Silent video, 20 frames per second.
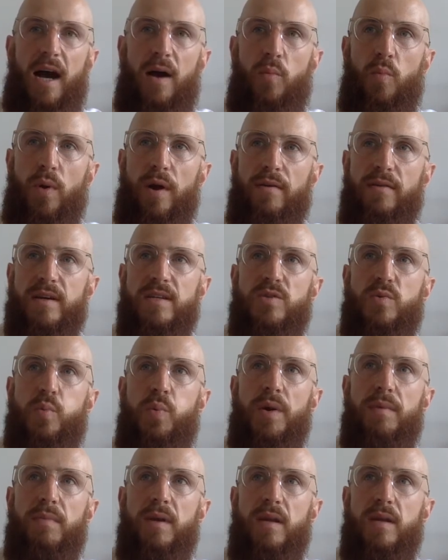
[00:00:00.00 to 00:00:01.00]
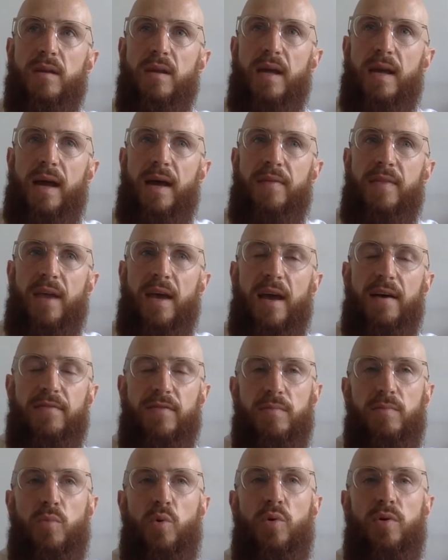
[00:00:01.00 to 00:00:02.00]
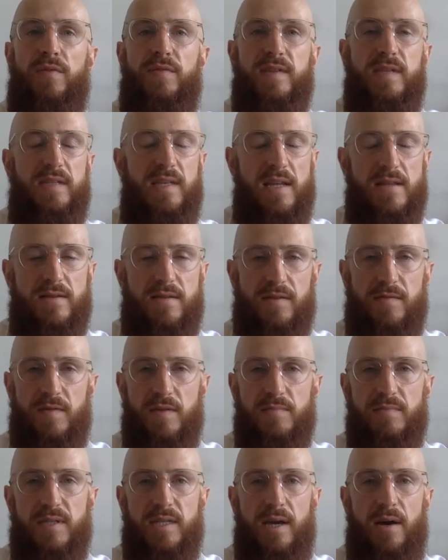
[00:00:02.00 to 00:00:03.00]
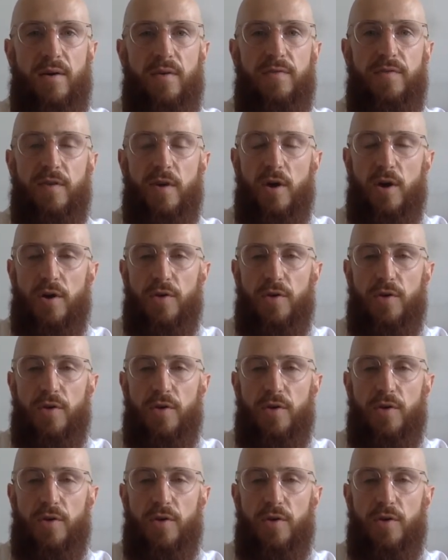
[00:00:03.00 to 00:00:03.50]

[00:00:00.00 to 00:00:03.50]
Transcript: Whereas women, they have a more of a sense of themselves